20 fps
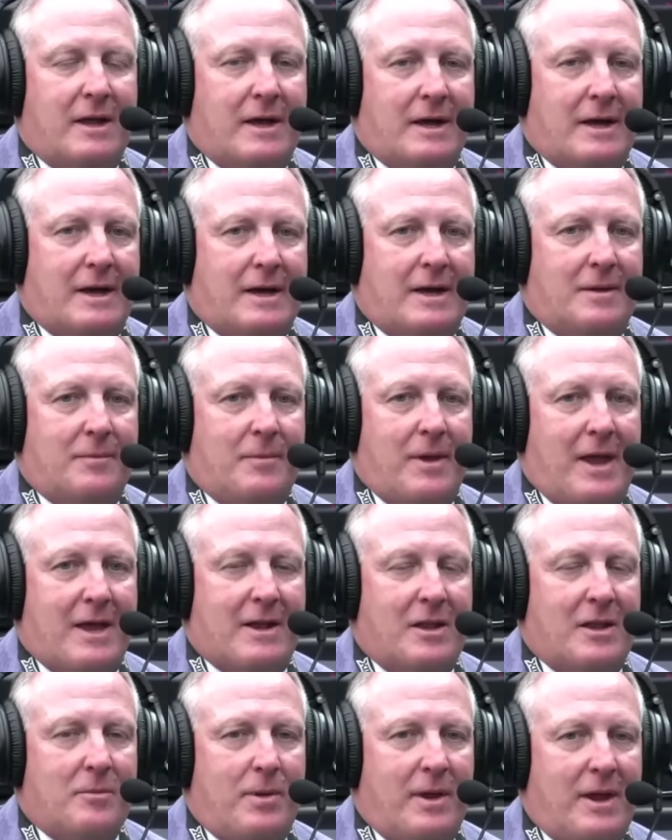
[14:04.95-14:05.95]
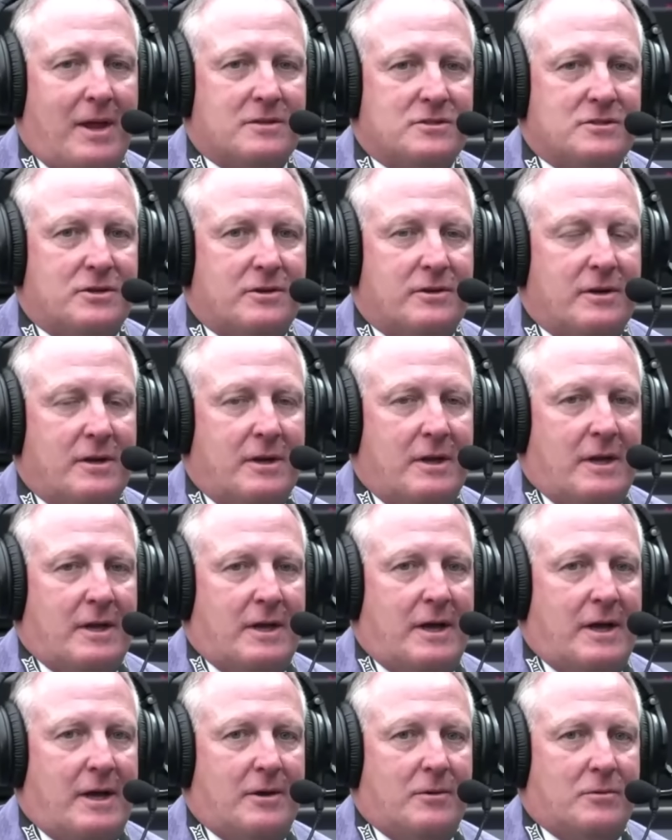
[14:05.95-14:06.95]
Hadley Panzer
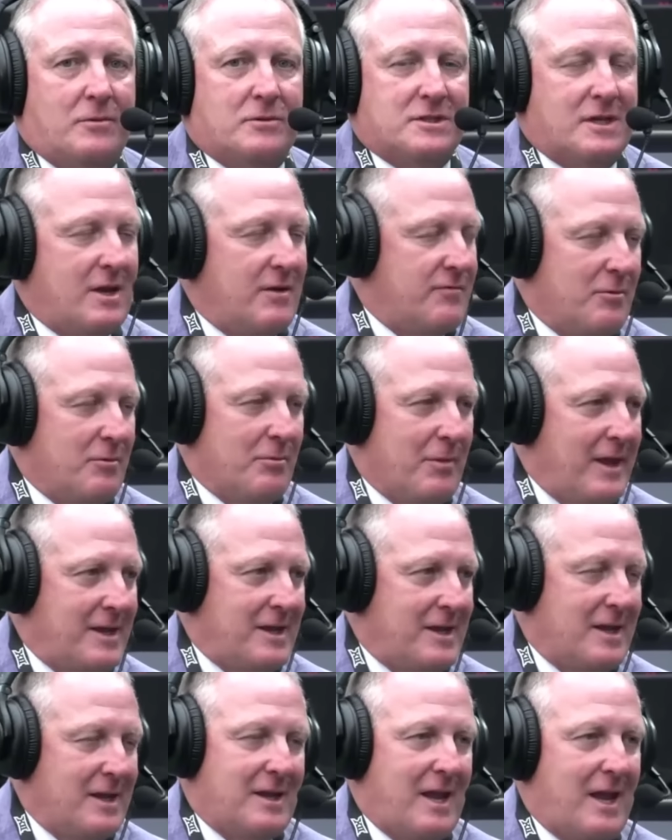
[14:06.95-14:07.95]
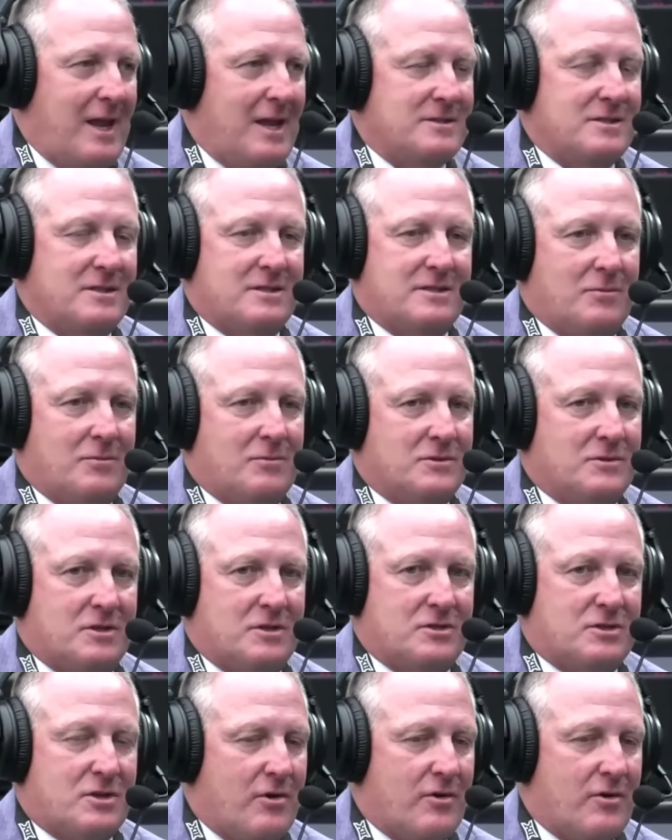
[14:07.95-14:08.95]
was a kid from Lakin, Kansas that was a
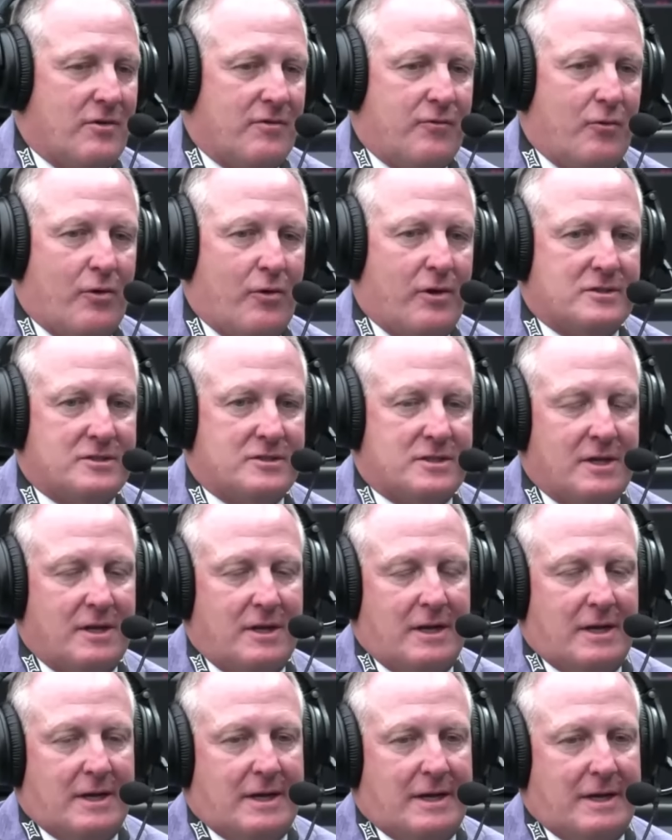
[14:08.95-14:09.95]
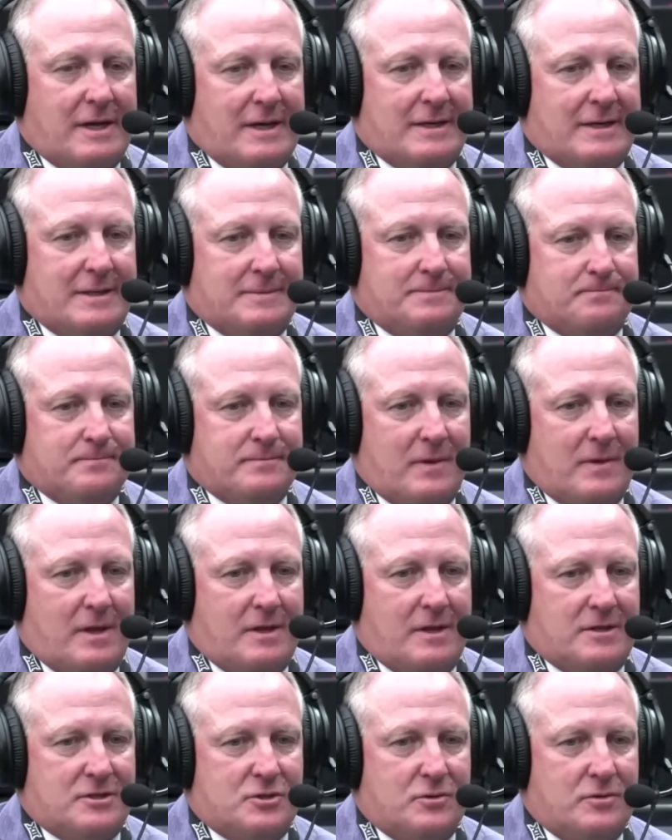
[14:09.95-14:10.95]
starter for us
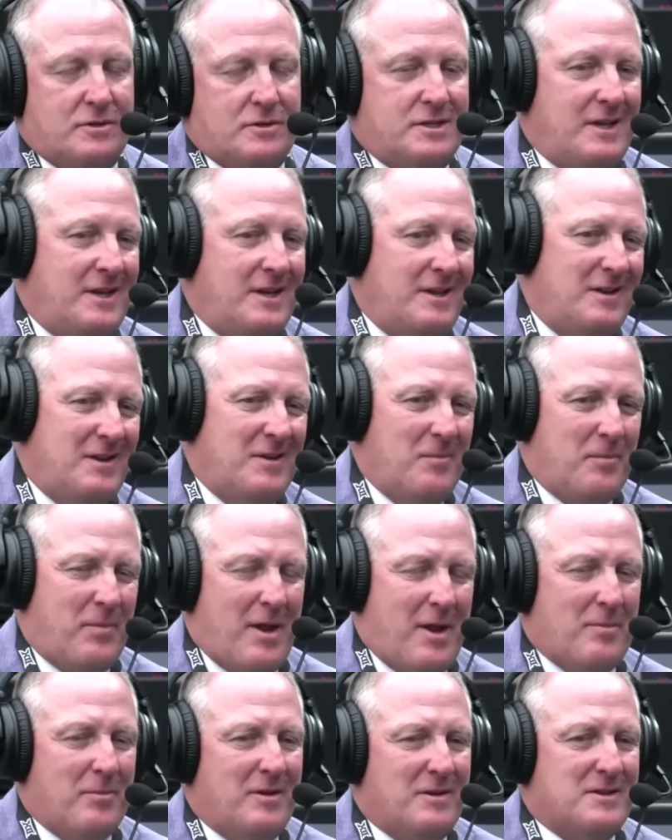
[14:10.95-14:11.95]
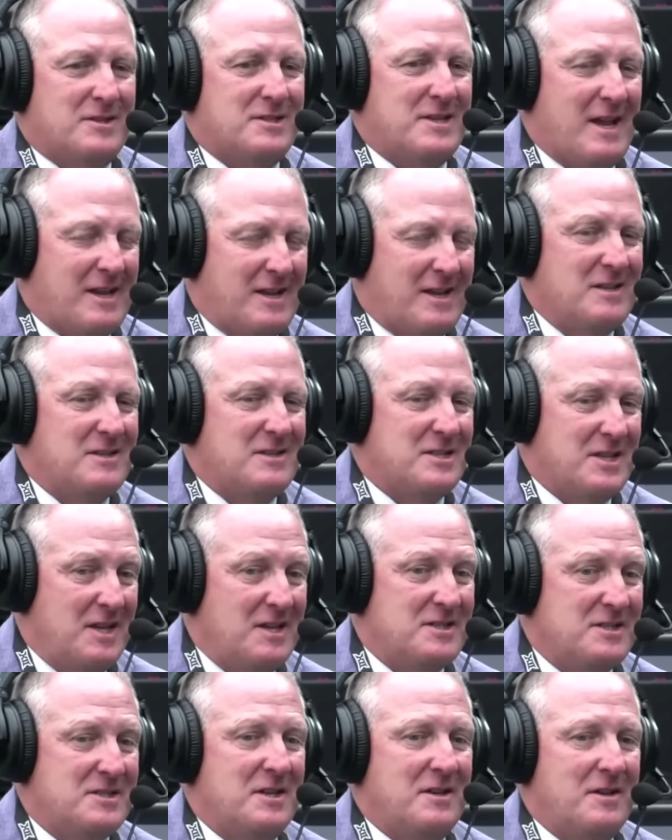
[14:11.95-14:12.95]
as soon as he, probably second
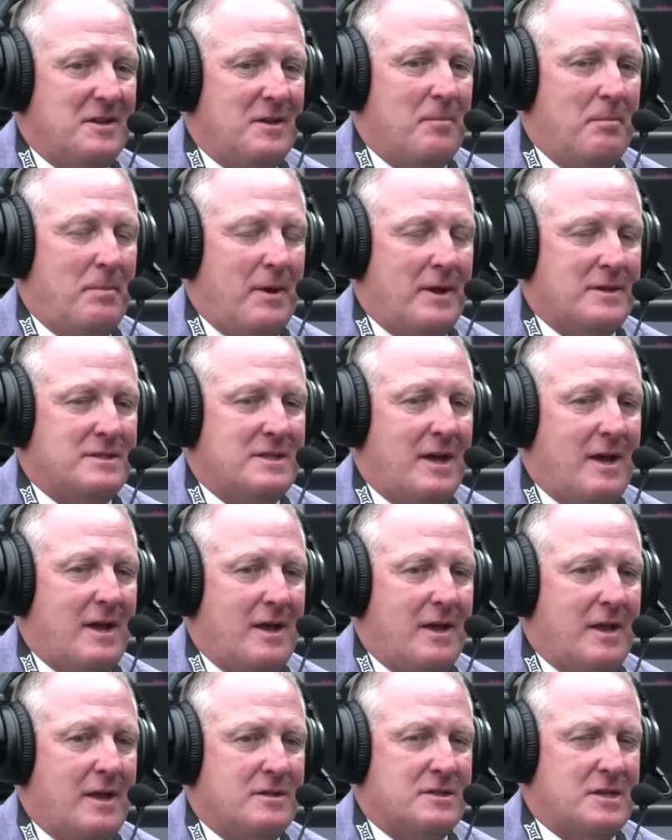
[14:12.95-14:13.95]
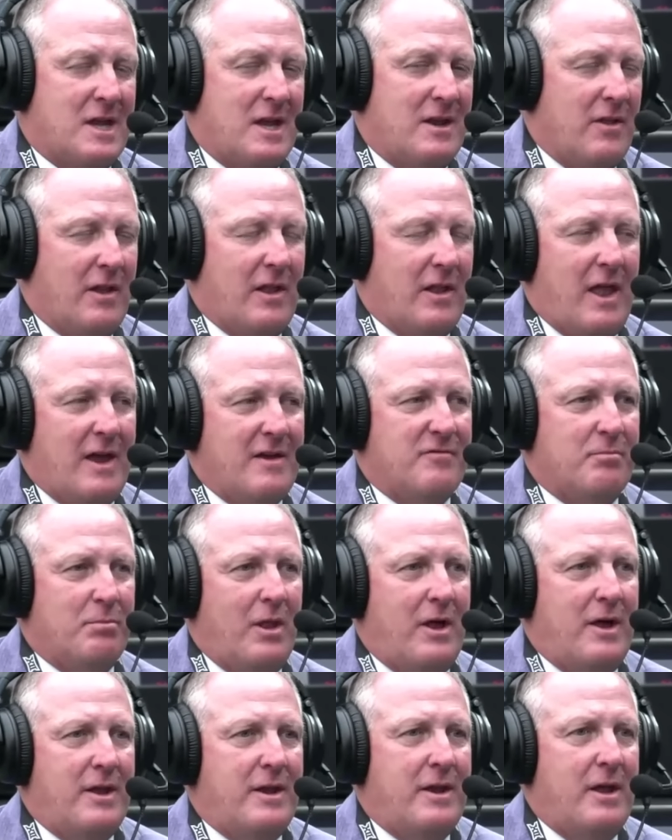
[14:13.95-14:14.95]
season, but is kind of the
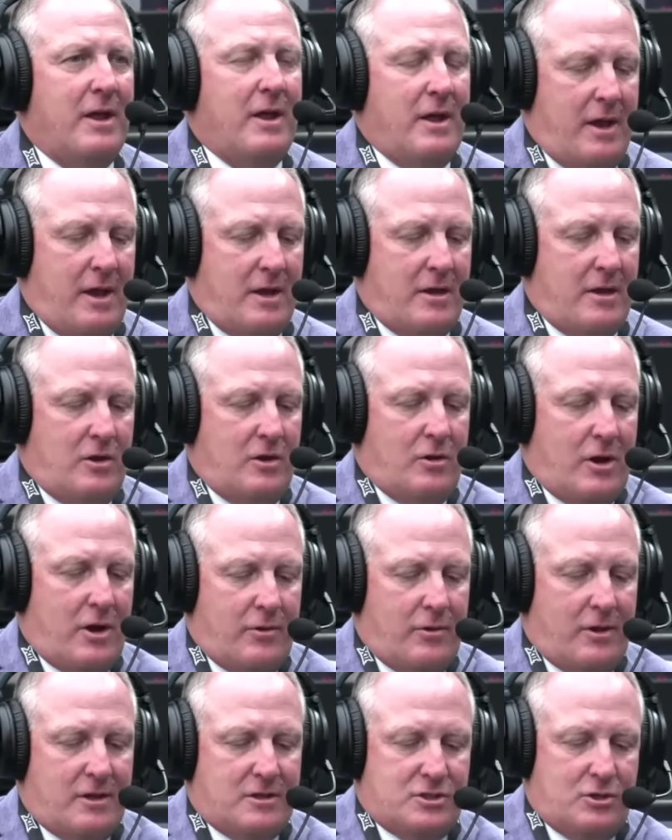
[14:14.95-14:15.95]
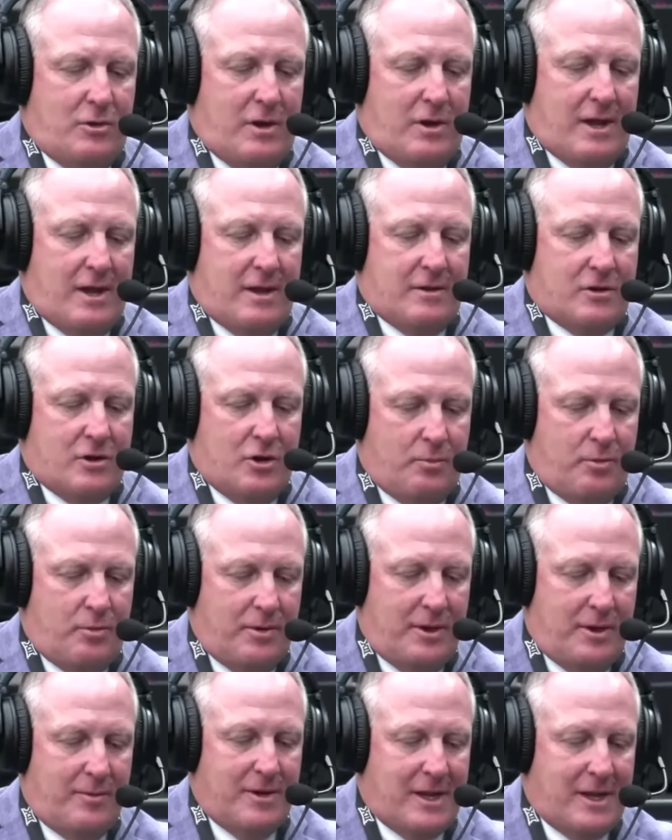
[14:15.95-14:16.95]
lifeblood. And you got to realize you had Cooper
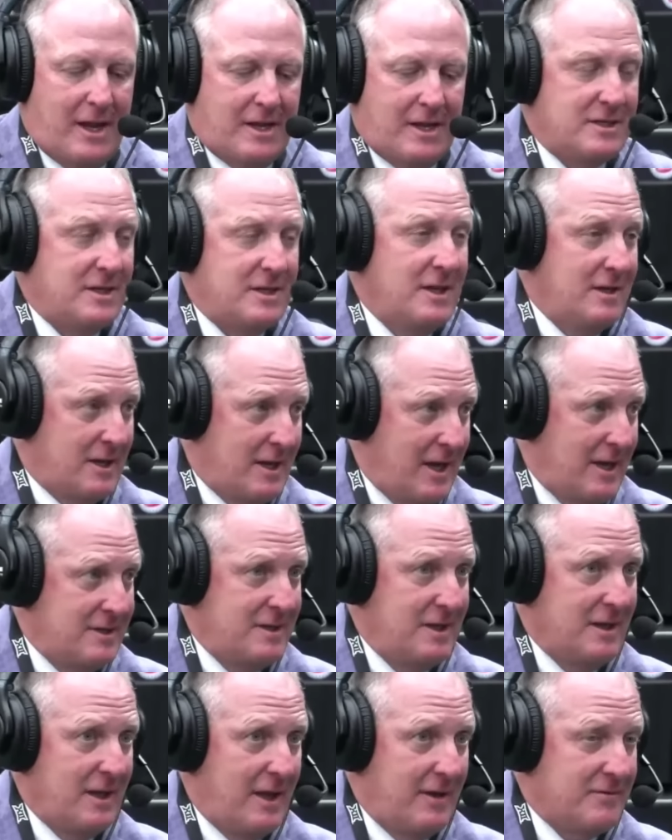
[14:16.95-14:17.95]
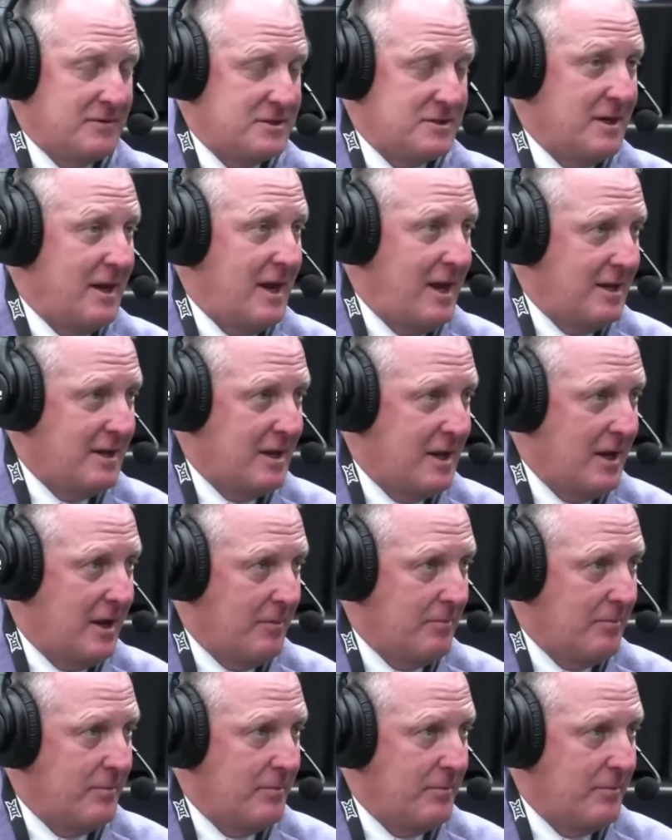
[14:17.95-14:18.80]
Beebe, KT Levison, Hayden Gillum,